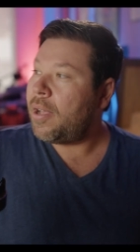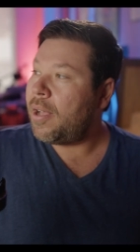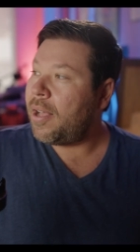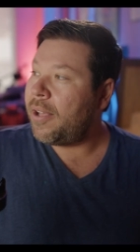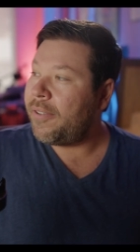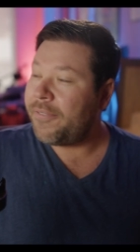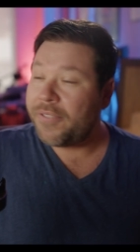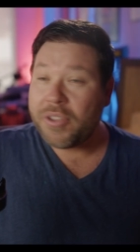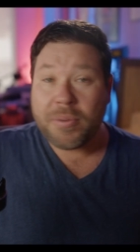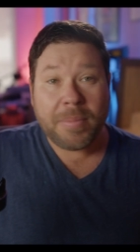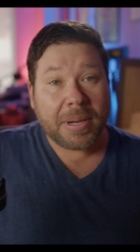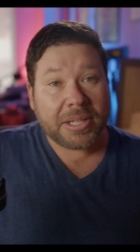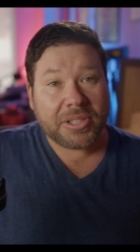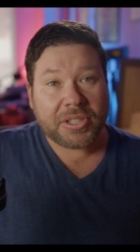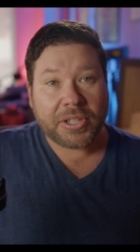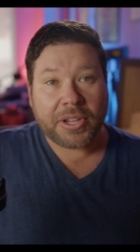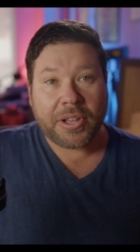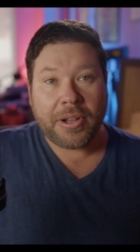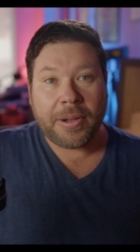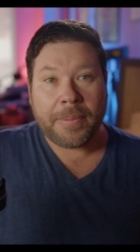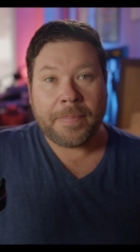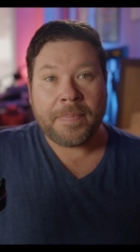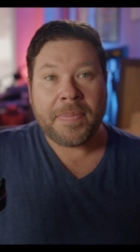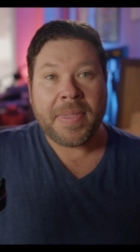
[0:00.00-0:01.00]
a few months
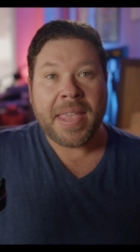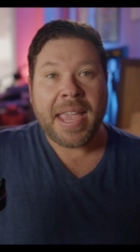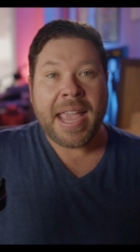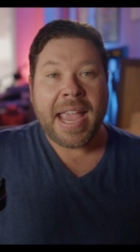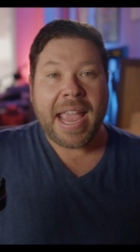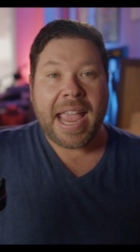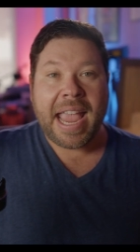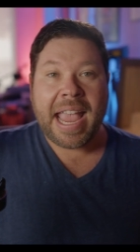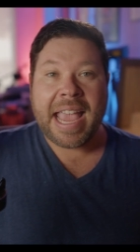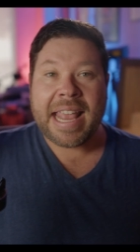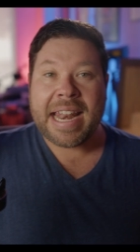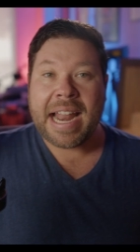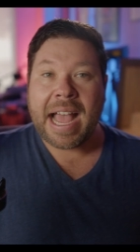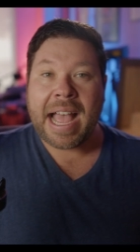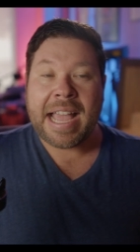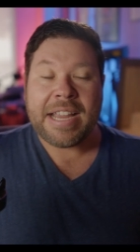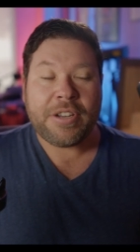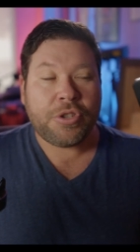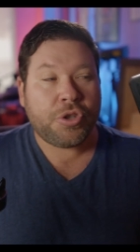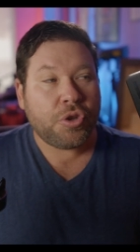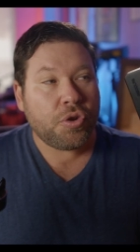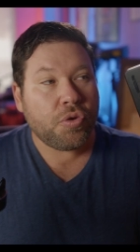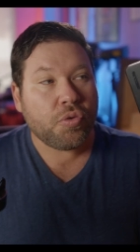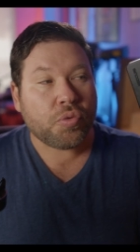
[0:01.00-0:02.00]
ago. And I
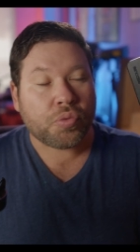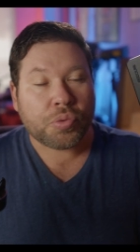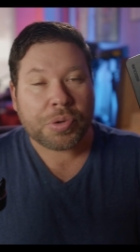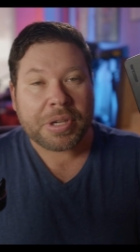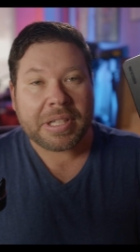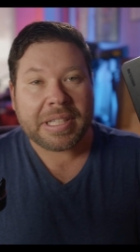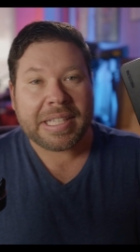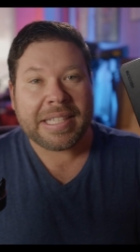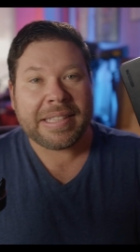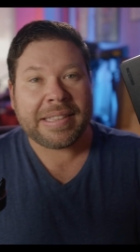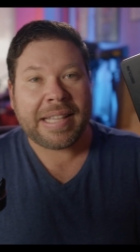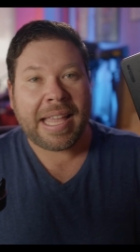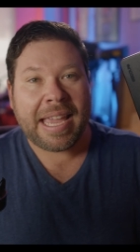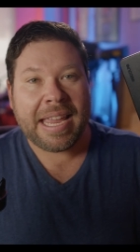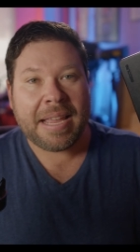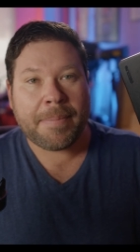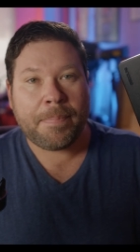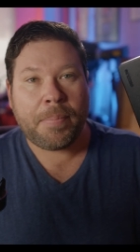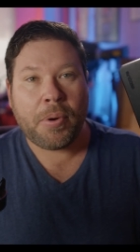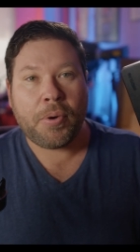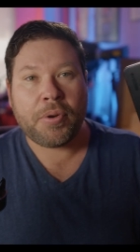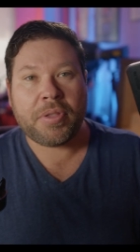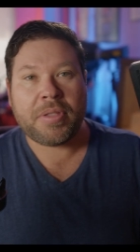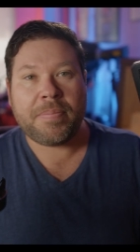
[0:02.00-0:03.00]
do really like
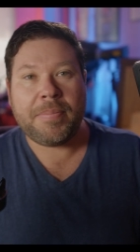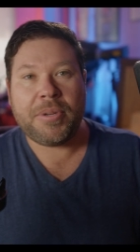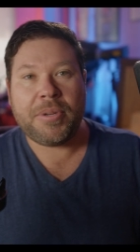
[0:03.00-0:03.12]
both